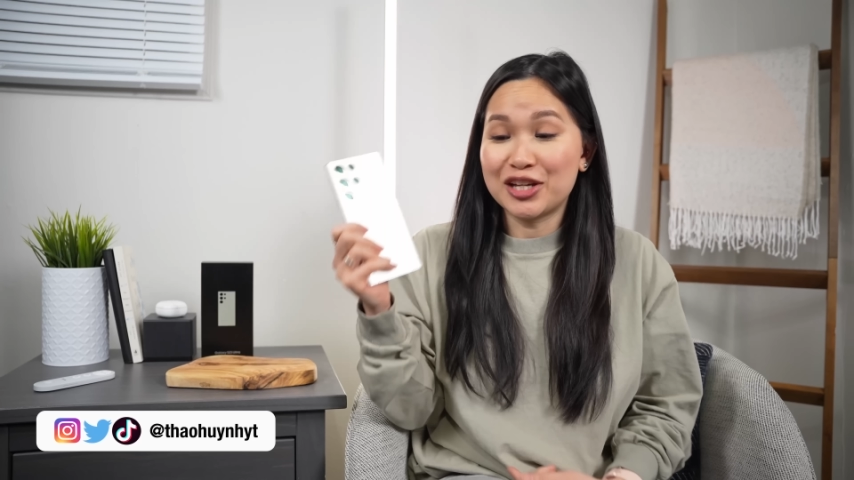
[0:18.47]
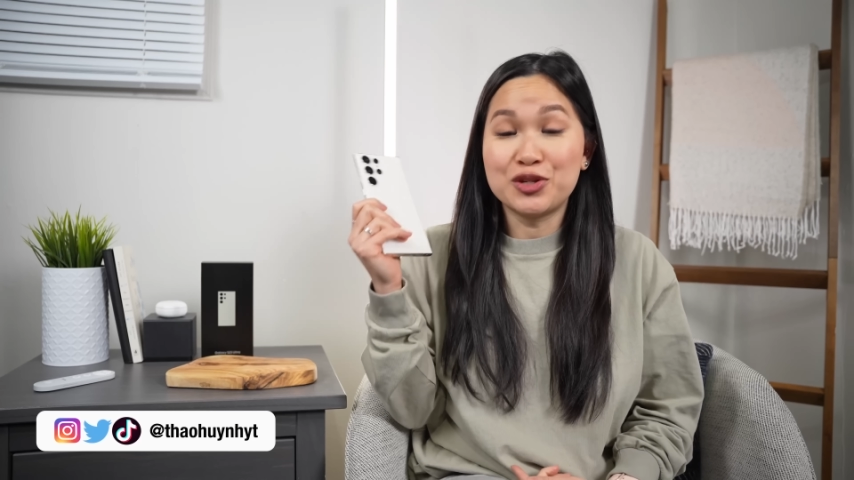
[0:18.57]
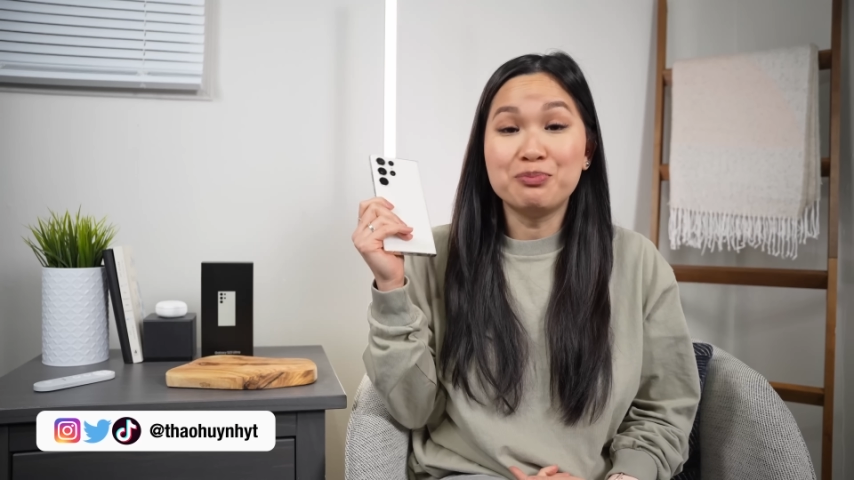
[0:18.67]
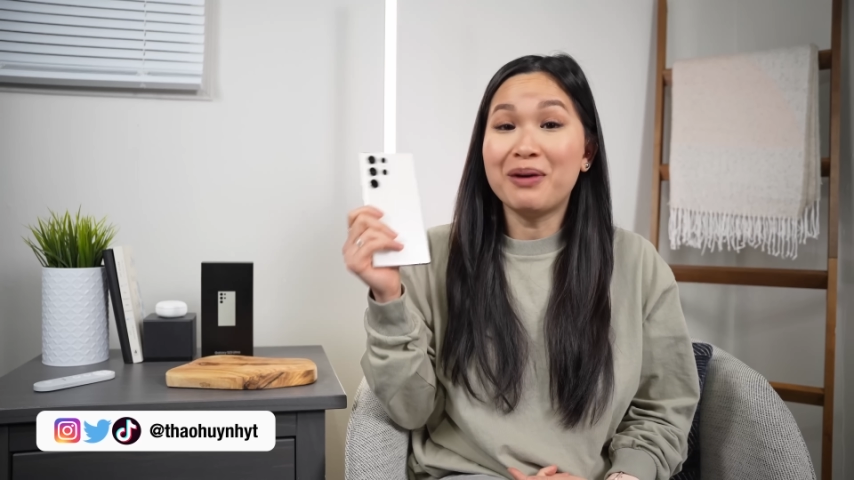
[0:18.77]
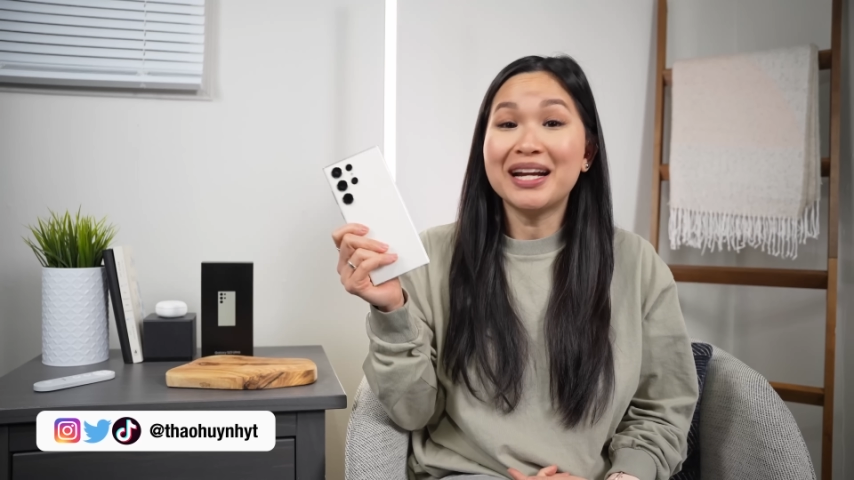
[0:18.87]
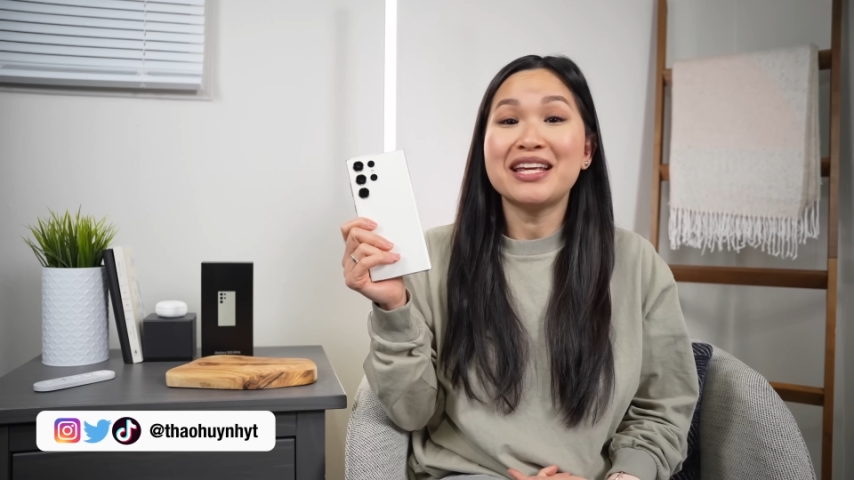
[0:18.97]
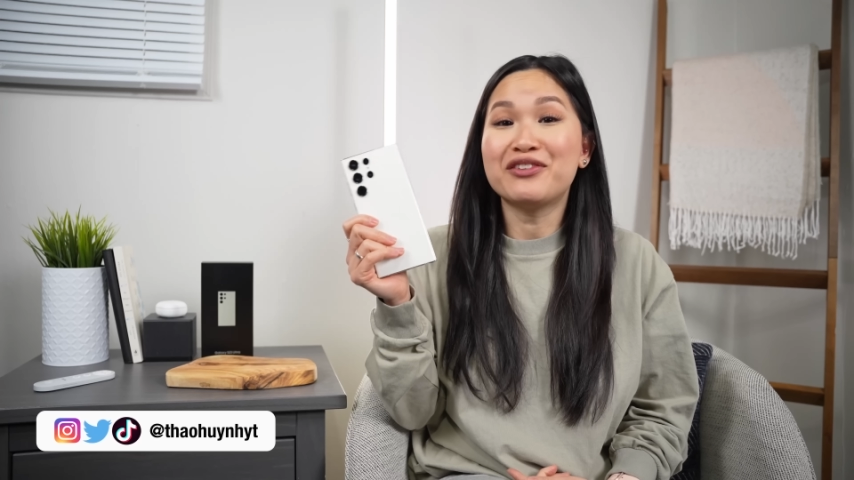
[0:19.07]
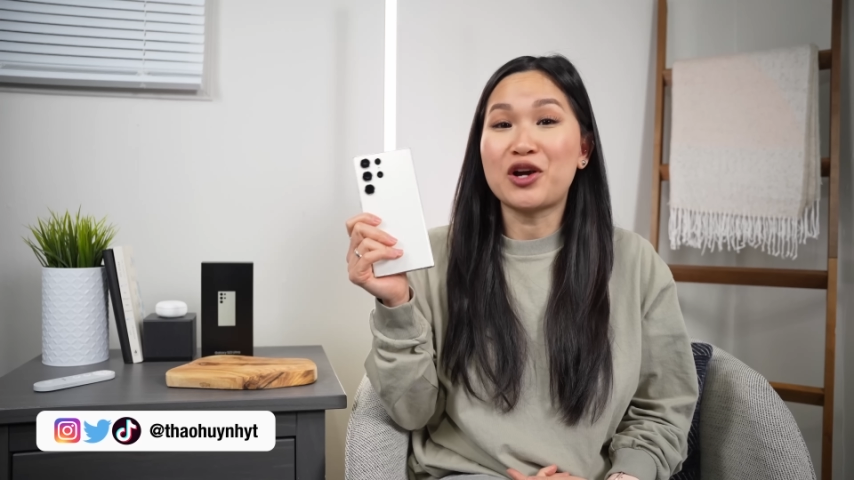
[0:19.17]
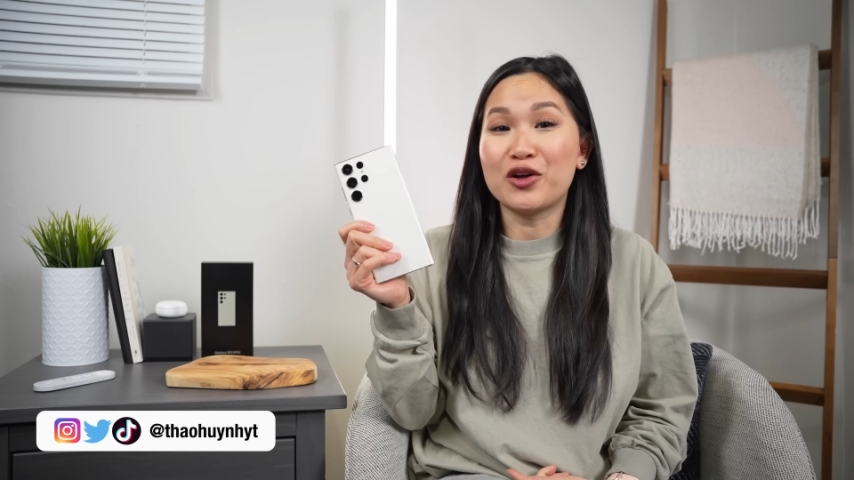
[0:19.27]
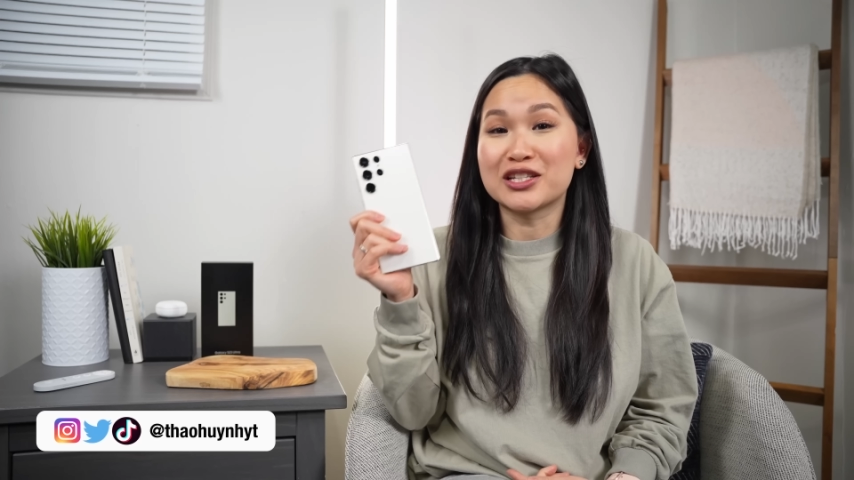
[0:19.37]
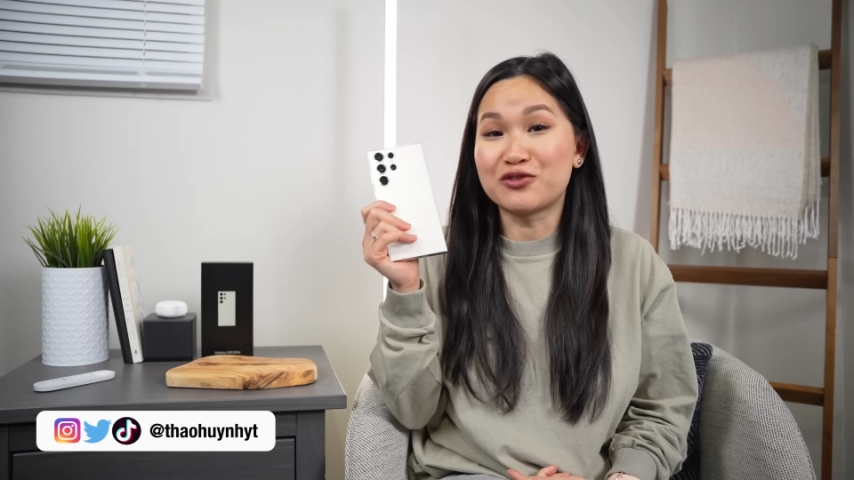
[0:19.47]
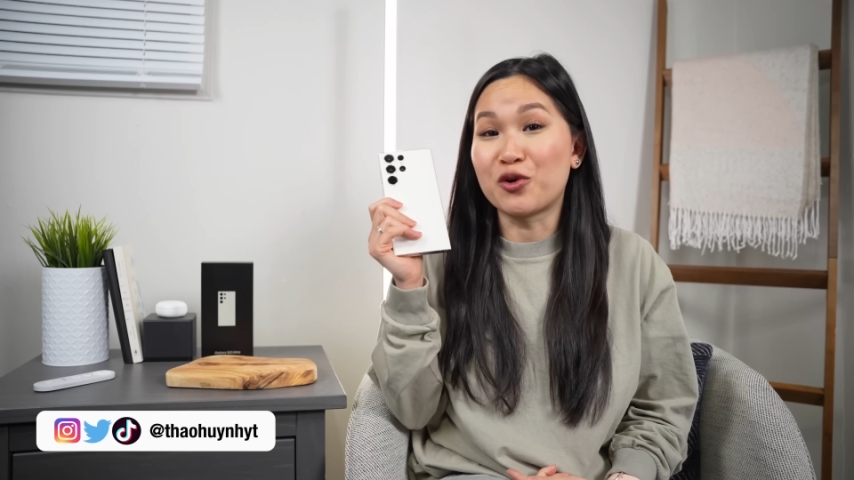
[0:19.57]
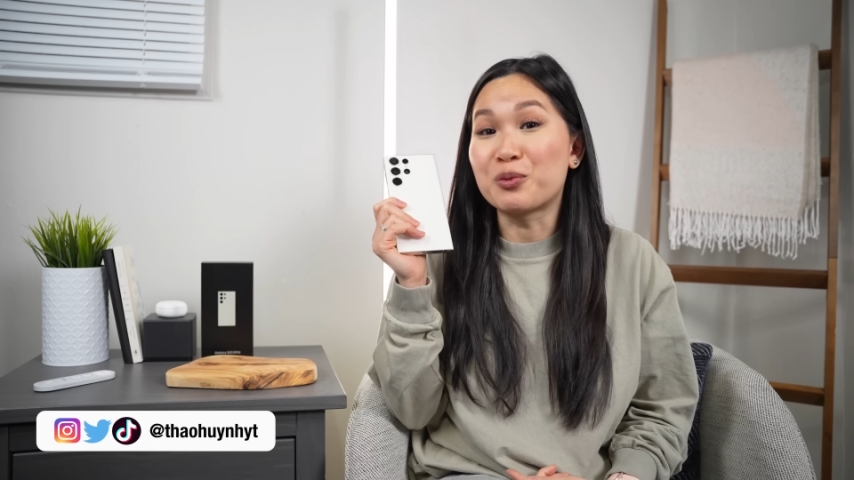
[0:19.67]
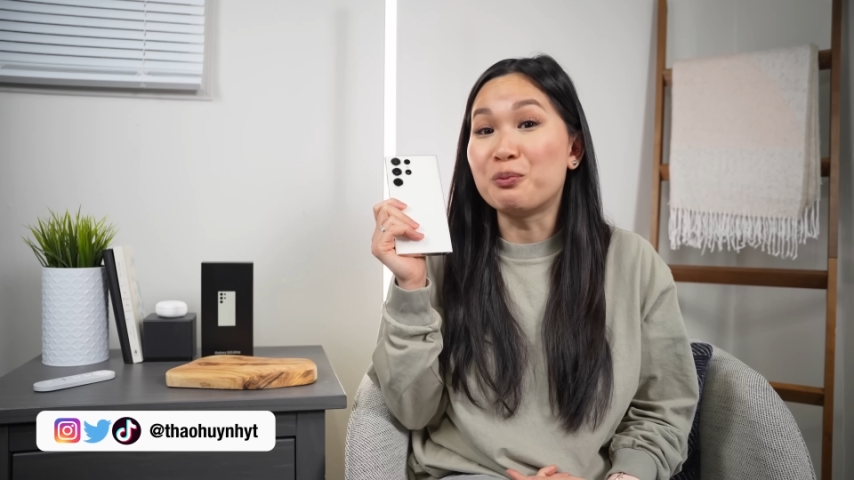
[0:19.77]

You might even call this phone